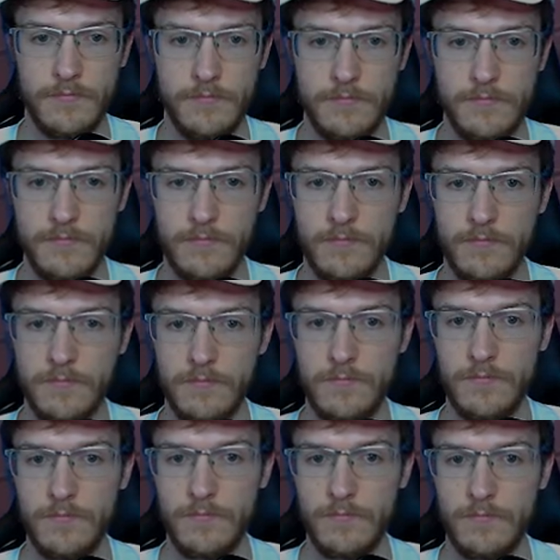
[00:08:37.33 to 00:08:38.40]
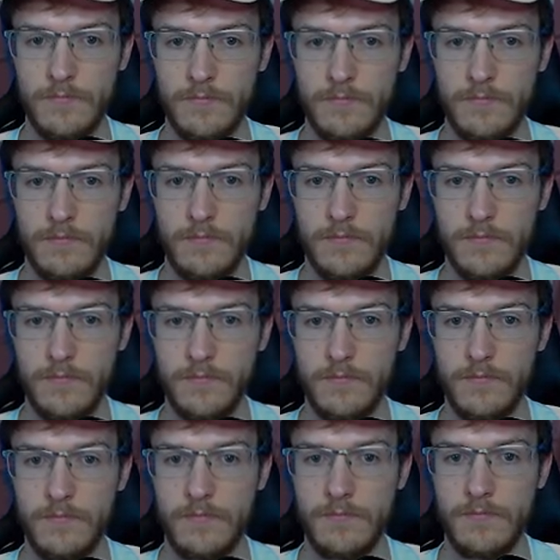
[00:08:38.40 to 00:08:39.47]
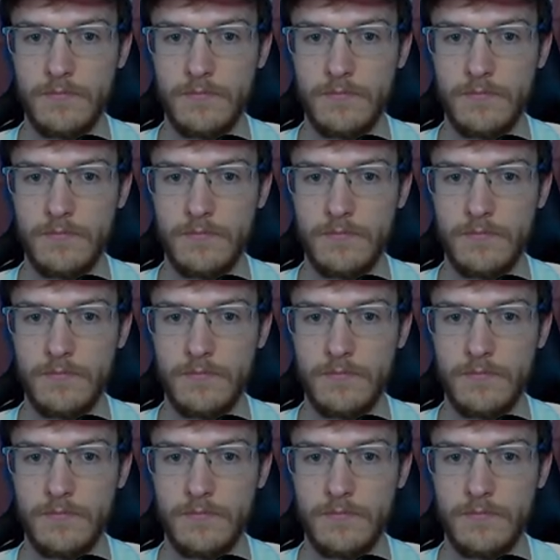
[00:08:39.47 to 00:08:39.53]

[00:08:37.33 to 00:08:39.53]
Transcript: (no one is talking)